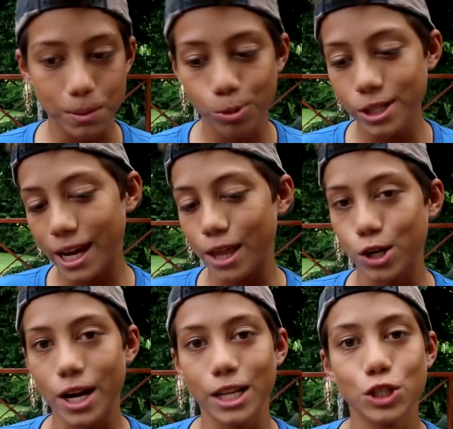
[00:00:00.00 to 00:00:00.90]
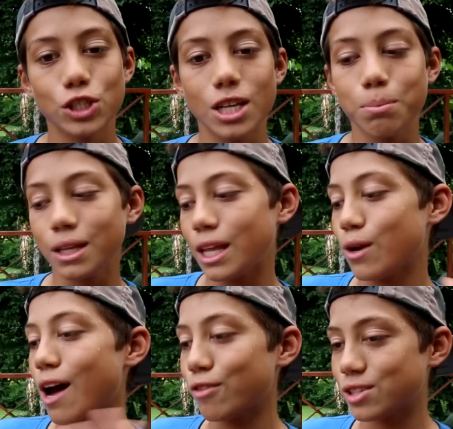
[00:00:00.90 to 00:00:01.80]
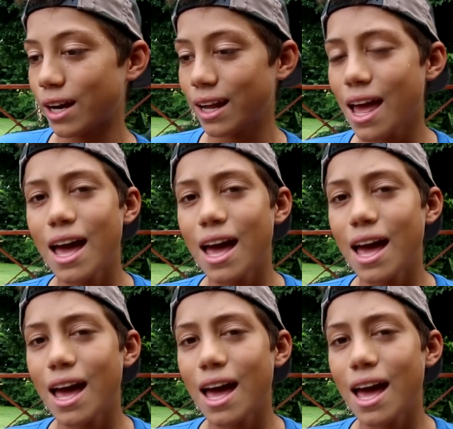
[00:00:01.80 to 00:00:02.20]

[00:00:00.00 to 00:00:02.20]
put together, and it's just something that you have aside.